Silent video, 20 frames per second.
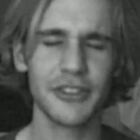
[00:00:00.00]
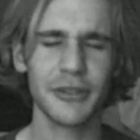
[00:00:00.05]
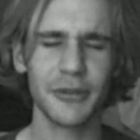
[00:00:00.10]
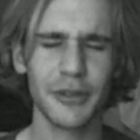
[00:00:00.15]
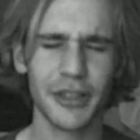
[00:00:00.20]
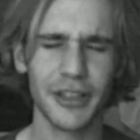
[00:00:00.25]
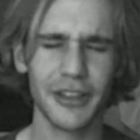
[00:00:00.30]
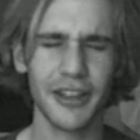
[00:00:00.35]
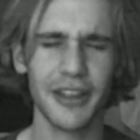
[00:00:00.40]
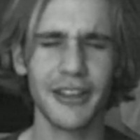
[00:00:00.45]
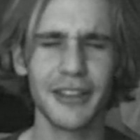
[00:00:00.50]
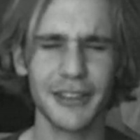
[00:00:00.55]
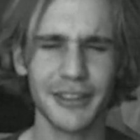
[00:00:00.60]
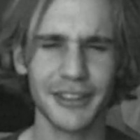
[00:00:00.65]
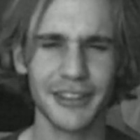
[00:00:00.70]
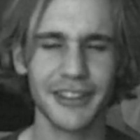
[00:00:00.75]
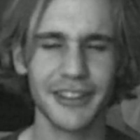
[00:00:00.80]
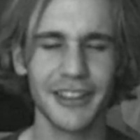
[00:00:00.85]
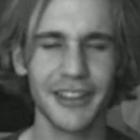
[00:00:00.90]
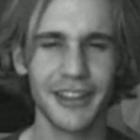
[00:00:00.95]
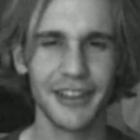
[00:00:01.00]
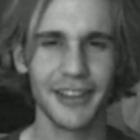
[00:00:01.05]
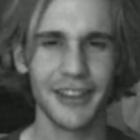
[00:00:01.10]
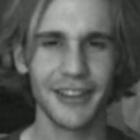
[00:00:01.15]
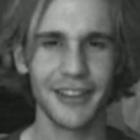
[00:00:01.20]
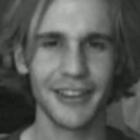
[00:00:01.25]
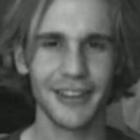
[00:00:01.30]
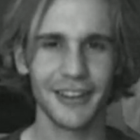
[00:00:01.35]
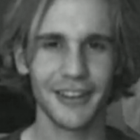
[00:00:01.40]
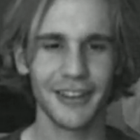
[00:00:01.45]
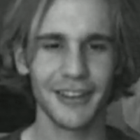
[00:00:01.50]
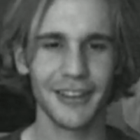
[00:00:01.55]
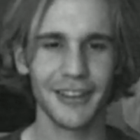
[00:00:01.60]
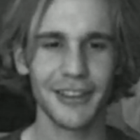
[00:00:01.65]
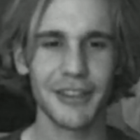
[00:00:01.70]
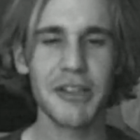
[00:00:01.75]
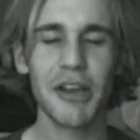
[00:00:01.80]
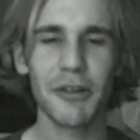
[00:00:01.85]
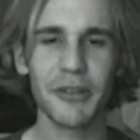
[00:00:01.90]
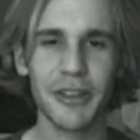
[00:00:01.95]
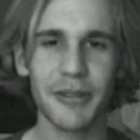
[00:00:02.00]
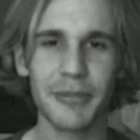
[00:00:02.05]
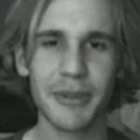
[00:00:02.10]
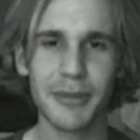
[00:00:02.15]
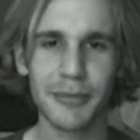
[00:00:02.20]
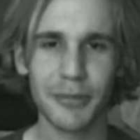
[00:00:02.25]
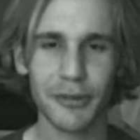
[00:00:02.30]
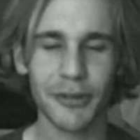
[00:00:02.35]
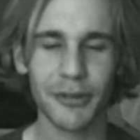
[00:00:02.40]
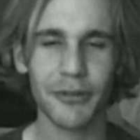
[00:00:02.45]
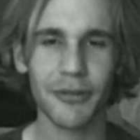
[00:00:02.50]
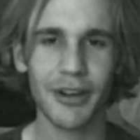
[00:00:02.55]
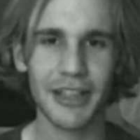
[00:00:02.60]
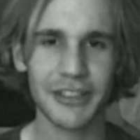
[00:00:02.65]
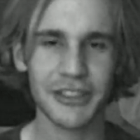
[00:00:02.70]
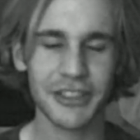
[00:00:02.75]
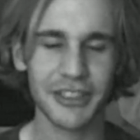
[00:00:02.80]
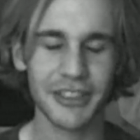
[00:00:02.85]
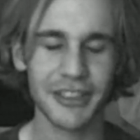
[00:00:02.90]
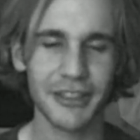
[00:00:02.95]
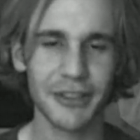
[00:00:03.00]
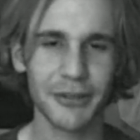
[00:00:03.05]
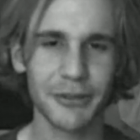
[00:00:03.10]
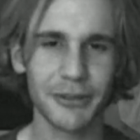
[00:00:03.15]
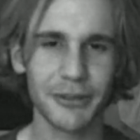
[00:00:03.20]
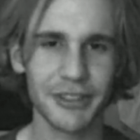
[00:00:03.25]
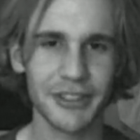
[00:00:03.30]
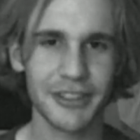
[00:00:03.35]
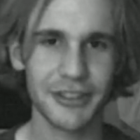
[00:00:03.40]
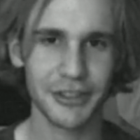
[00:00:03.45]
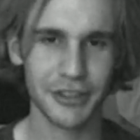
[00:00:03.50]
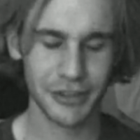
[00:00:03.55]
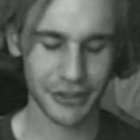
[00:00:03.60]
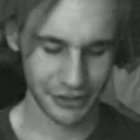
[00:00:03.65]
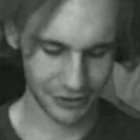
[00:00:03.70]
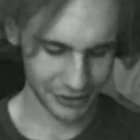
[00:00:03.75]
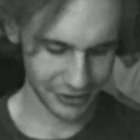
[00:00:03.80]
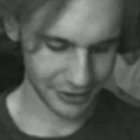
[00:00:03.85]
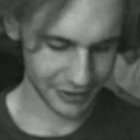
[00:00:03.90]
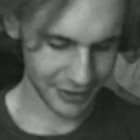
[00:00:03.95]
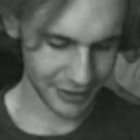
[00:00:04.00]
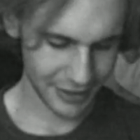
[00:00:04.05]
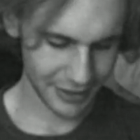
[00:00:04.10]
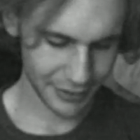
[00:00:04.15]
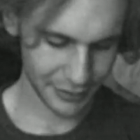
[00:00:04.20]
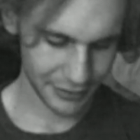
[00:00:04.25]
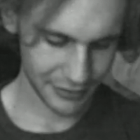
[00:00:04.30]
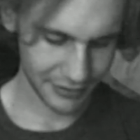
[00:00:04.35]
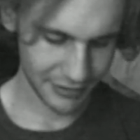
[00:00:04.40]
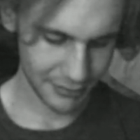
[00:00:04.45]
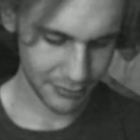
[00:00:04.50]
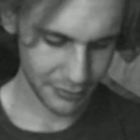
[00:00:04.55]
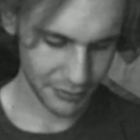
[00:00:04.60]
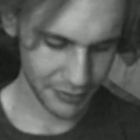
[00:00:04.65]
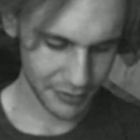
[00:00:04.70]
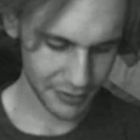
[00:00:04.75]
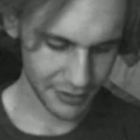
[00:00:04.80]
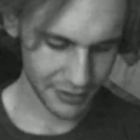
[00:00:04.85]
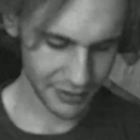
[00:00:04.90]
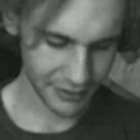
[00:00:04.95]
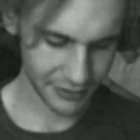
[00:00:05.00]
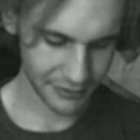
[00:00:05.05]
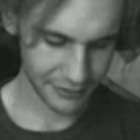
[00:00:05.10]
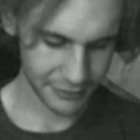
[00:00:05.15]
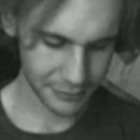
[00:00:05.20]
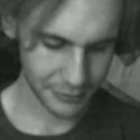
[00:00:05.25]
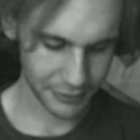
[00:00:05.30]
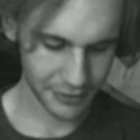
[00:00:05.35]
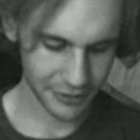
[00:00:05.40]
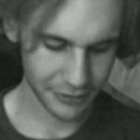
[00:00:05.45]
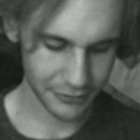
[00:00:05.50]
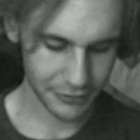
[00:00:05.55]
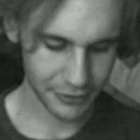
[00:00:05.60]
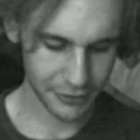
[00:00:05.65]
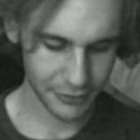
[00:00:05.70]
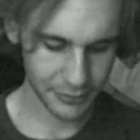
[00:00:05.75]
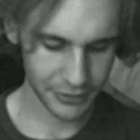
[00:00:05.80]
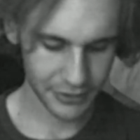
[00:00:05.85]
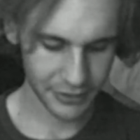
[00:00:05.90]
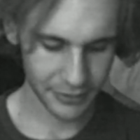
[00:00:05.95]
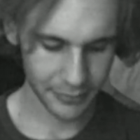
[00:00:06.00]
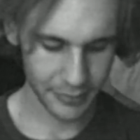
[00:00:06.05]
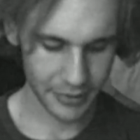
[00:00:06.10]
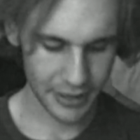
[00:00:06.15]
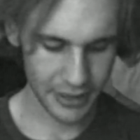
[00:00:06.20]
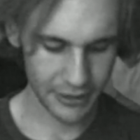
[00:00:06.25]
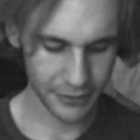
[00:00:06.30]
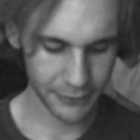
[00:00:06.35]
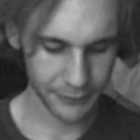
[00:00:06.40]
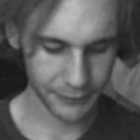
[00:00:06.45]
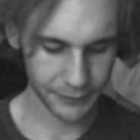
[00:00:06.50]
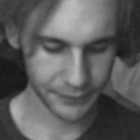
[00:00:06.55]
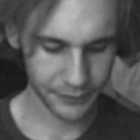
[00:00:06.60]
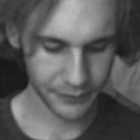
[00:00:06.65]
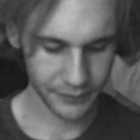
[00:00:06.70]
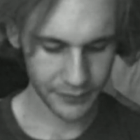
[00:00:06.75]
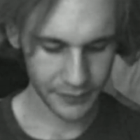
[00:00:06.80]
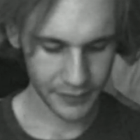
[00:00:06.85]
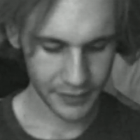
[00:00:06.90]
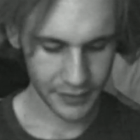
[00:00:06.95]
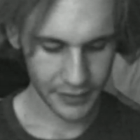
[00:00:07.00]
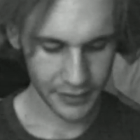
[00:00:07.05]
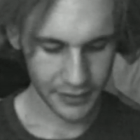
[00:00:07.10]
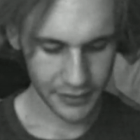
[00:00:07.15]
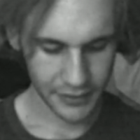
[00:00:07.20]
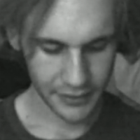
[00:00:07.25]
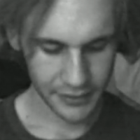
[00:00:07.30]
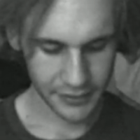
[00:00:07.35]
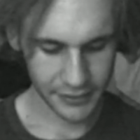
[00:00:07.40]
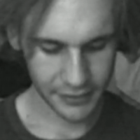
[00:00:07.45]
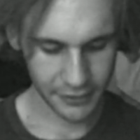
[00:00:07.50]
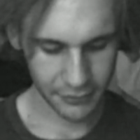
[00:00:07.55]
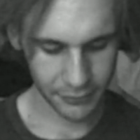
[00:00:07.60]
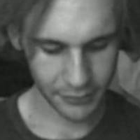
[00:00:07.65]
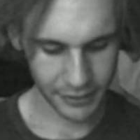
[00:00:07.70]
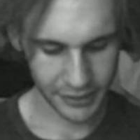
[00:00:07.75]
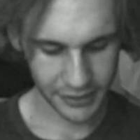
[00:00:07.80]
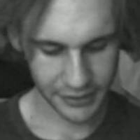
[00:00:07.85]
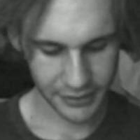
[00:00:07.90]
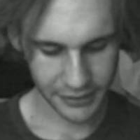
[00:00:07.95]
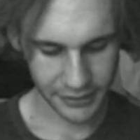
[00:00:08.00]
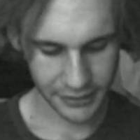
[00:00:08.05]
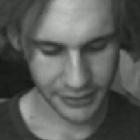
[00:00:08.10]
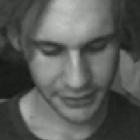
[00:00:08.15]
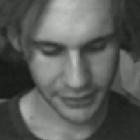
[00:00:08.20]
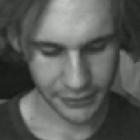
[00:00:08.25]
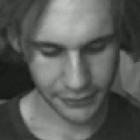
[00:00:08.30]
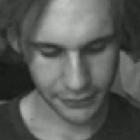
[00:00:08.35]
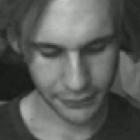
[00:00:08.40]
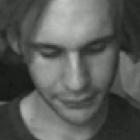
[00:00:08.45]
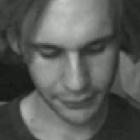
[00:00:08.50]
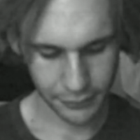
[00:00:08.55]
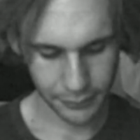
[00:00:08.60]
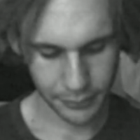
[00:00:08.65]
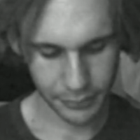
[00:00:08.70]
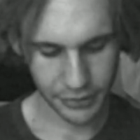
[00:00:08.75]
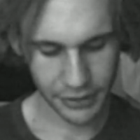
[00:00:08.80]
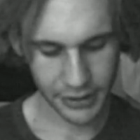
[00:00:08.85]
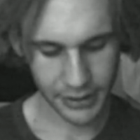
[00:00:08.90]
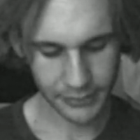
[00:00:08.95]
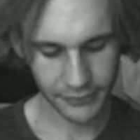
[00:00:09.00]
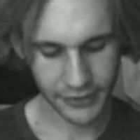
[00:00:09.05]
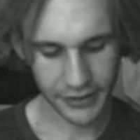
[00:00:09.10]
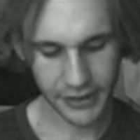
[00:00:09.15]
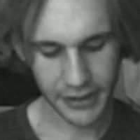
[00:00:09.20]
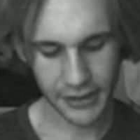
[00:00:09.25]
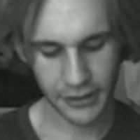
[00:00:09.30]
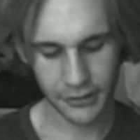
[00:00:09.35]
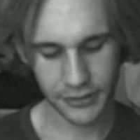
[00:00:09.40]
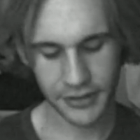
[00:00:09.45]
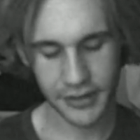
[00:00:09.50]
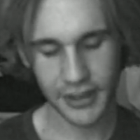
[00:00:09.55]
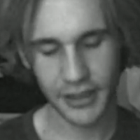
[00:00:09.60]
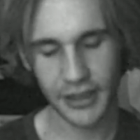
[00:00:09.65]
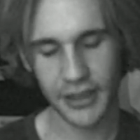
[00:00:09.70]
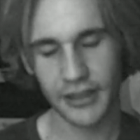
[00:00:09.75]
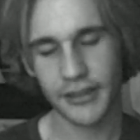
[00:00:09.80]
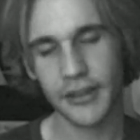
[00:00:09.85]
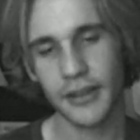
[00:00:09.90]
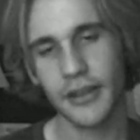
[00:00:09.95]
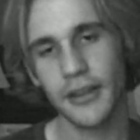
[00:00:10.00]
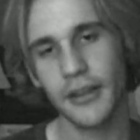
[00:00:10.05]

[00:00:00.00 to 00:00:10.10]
You want to like know that people are watching you. It's it's just that type of thing. That's what YouTube's all about. So when you put up videos that